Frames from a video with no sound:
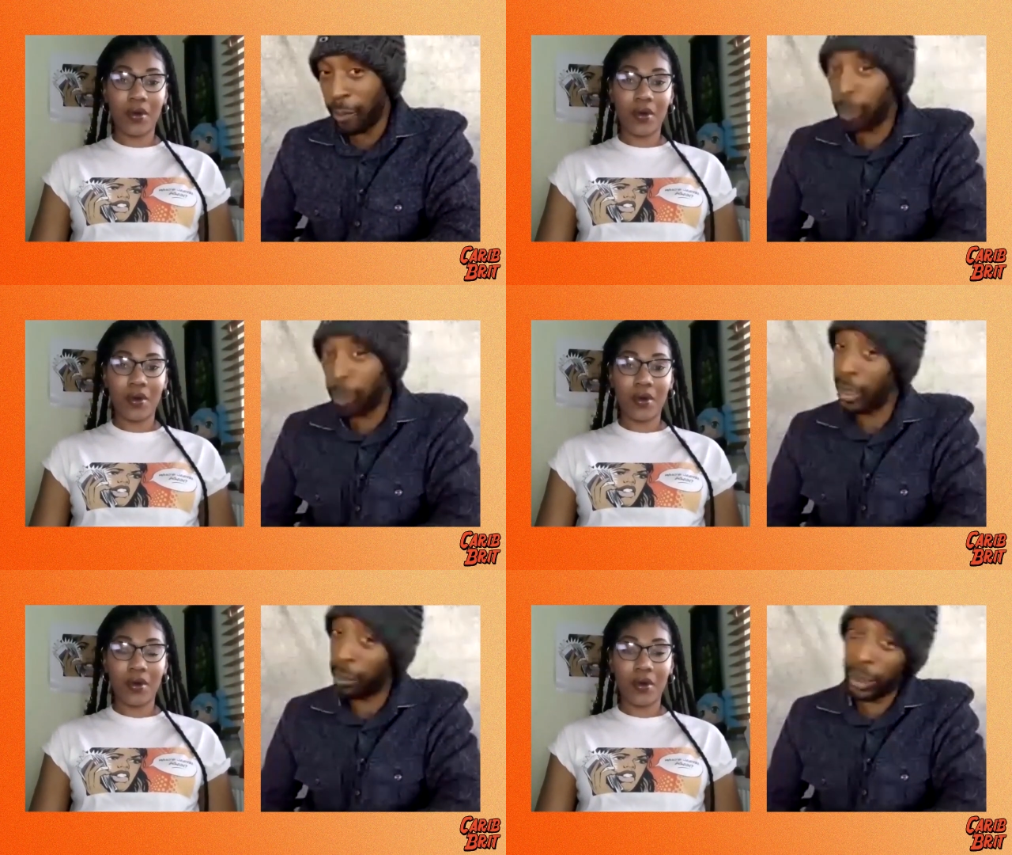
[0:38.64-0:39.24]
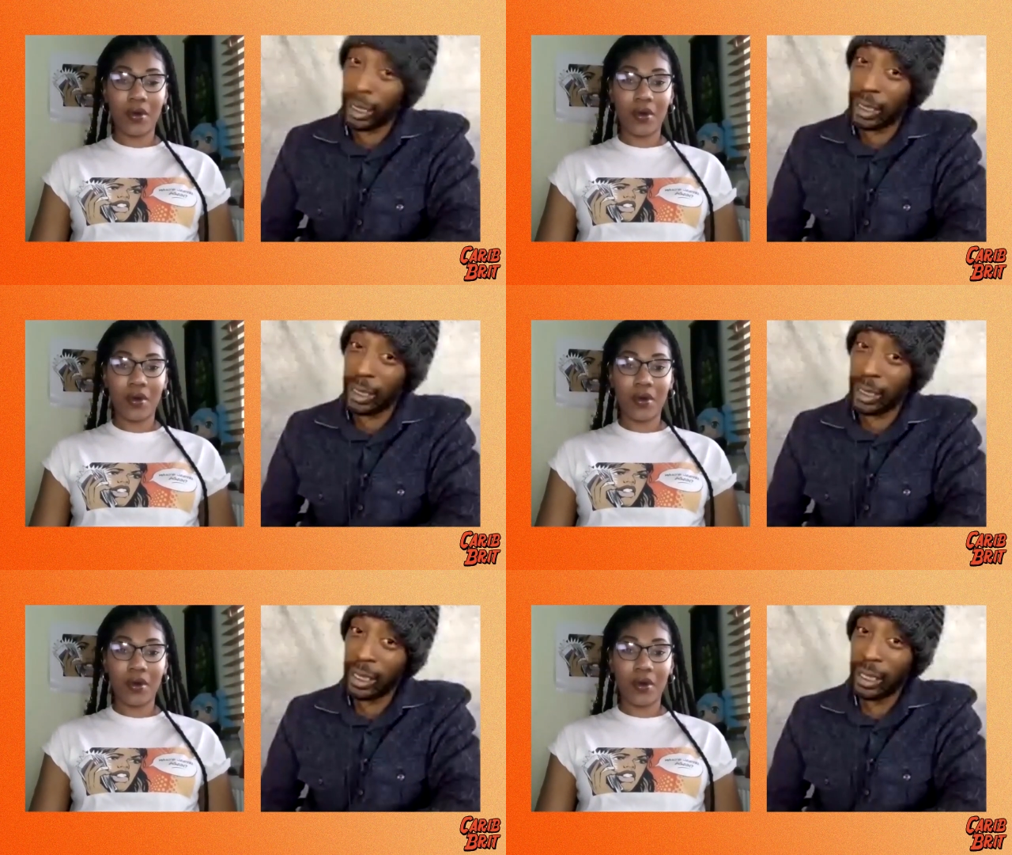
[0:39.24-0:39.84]
Speaker 1: for play, play.
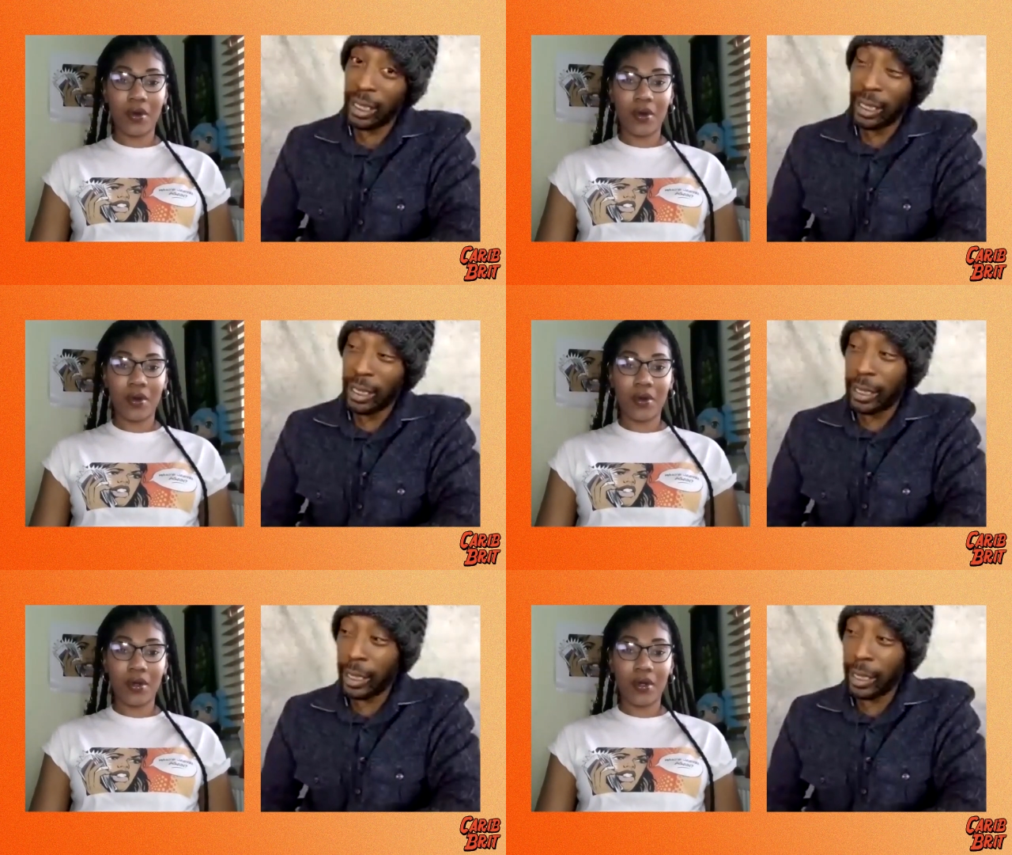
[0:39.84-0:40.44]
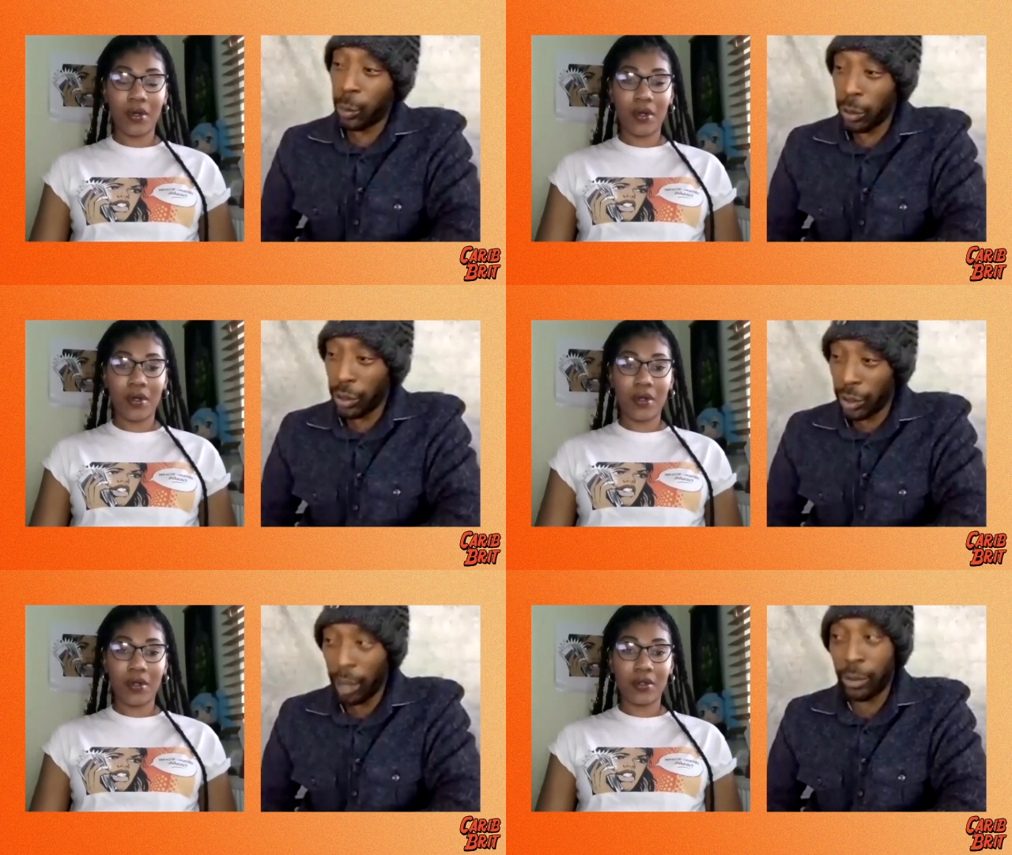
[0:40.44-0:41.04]
This was
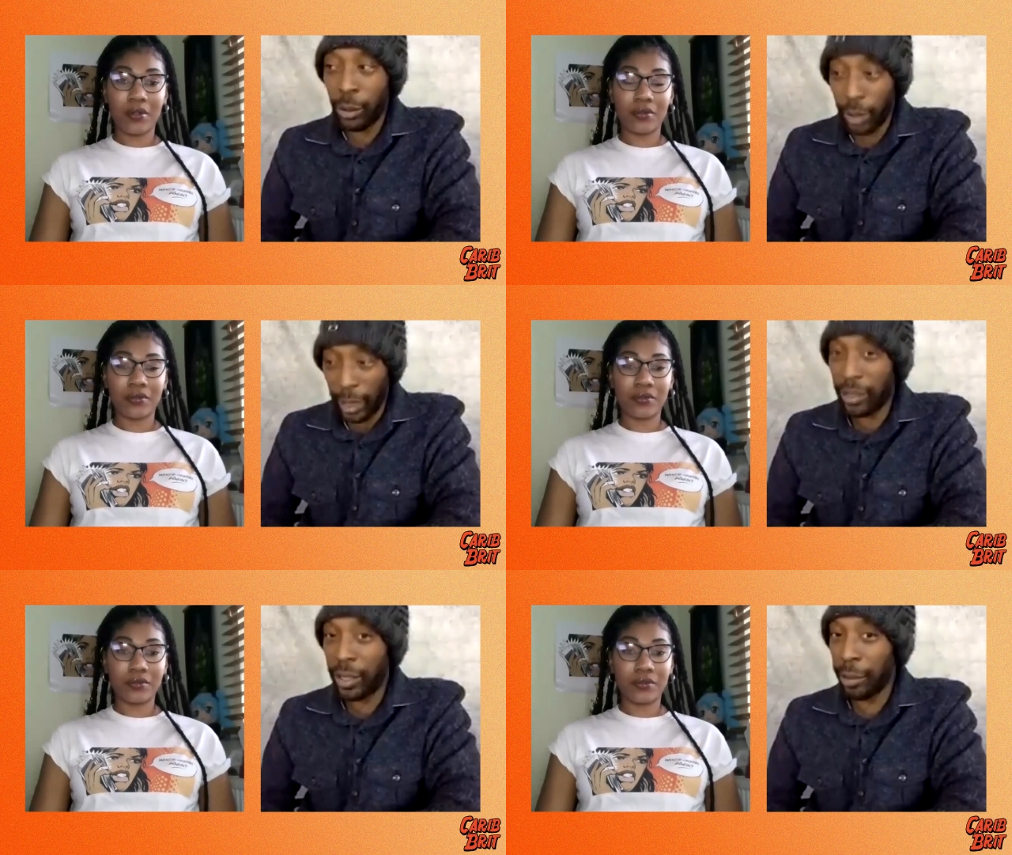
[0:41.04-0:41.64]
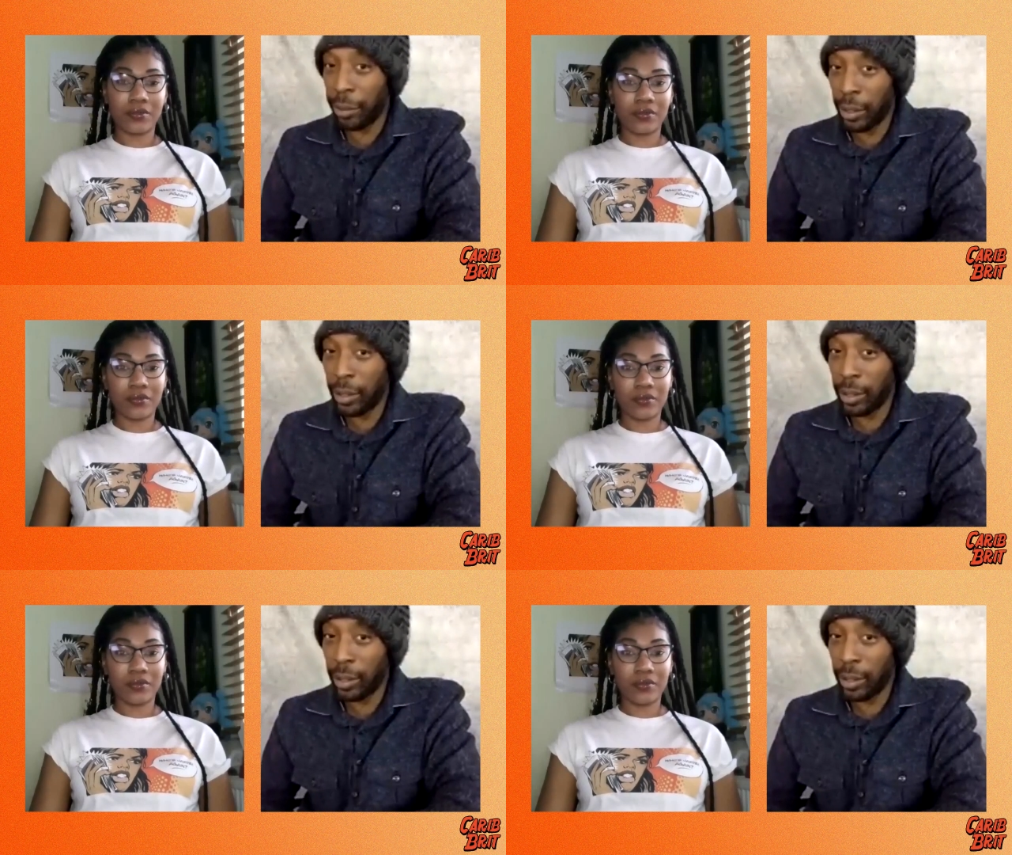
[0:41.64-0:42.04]
time to get serious.